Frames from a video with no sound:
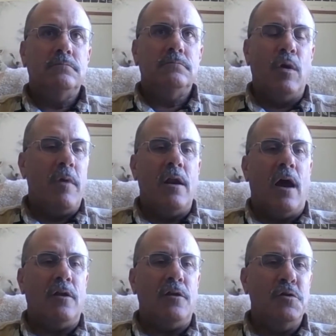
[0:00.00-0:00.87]
we may
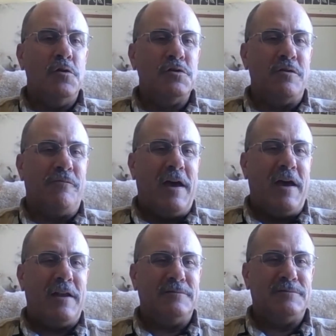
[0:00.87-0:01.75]
not use a vet
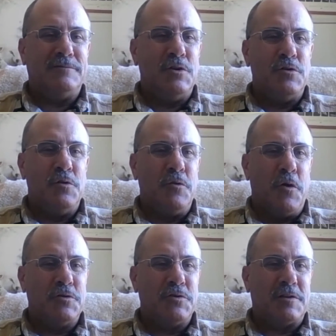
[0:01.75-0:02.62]
to do
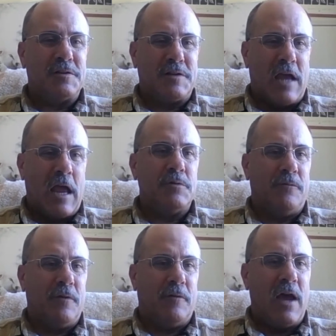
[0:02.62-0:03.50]
those types
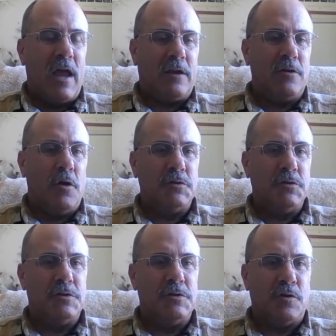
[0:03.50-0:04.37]
of
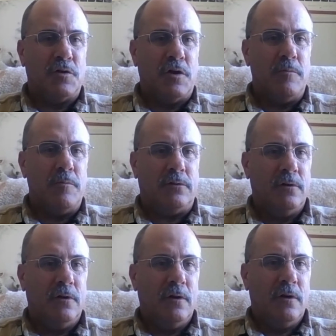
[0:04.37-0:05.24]
diagnoses and
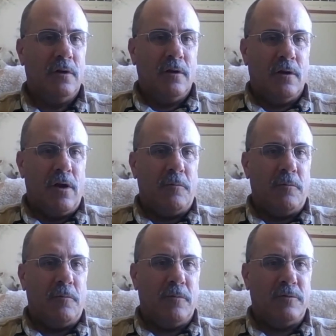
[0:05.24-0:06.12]
treatments on
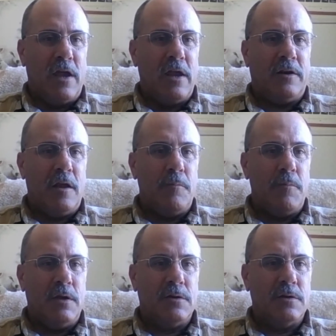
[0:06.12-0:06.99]
a day-to-day
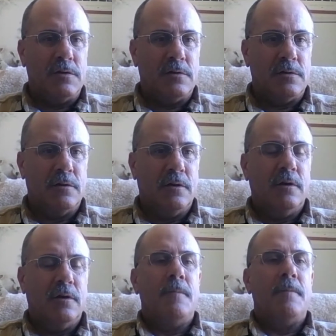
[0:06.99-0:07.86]
basis,
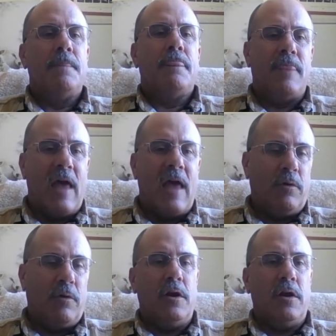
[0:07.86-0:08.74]
that
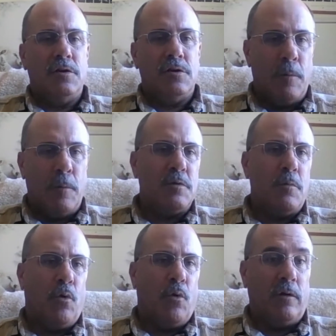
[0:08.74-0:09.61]
relationship is
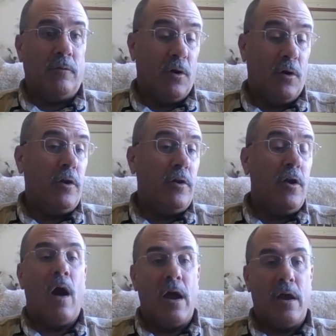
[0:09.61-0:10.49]
important for her to
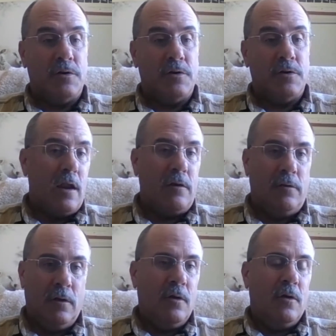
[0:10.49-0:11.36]
know I
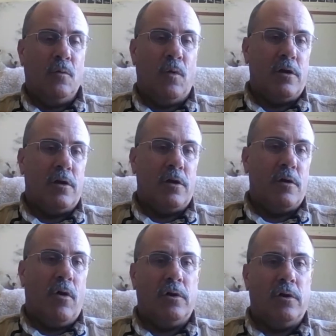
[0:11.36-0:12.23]
understand what
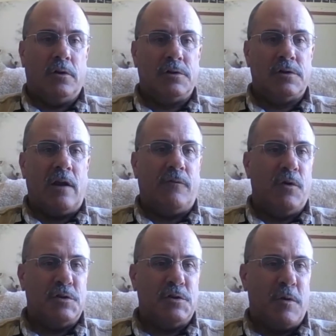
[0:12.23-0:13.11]
pneumonia looks like
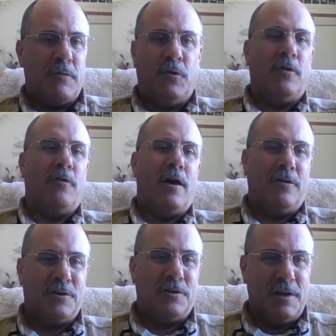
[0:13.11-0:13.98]
versus what foot
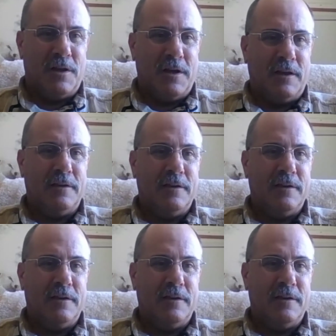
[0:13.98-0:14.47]
rot looks like.